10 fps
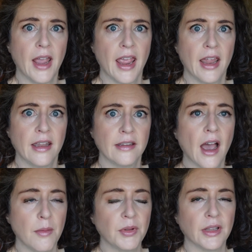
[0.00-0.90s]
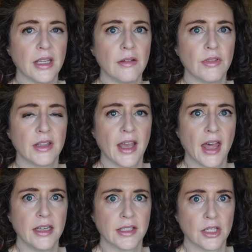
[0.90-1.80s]
And I believe that
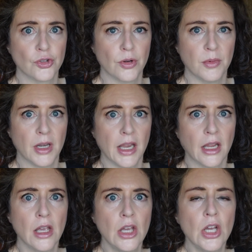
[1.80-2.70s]
that is contributing